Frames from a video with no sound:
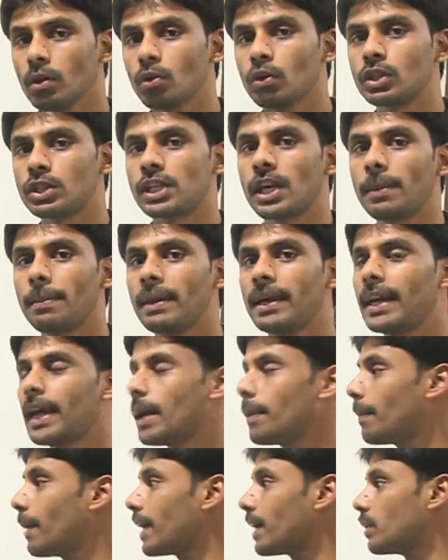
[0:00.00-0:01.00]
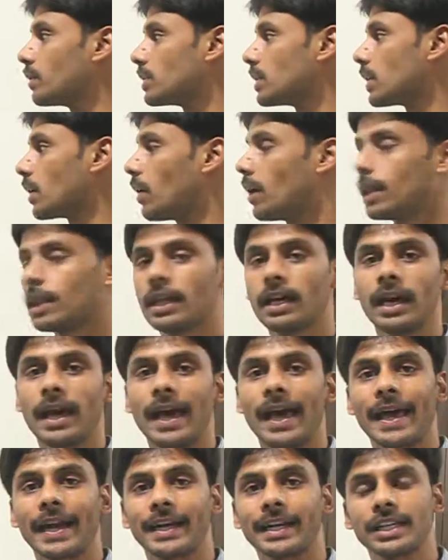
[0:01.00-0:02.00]
which can be done by using all the
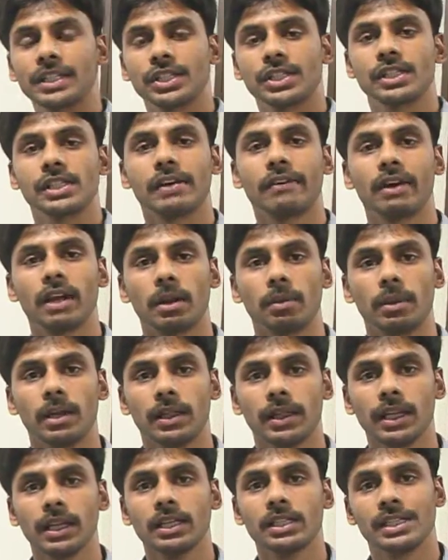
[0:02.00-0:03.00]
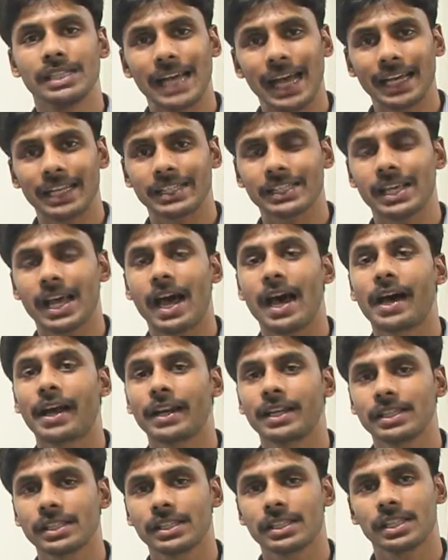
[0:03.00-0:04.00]
annotations available in the
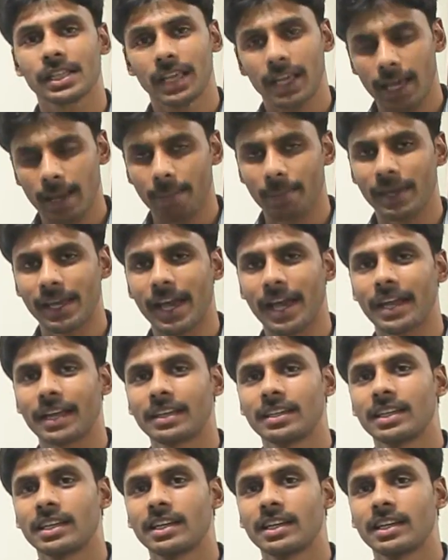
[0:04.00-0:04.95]
JAX-RS API.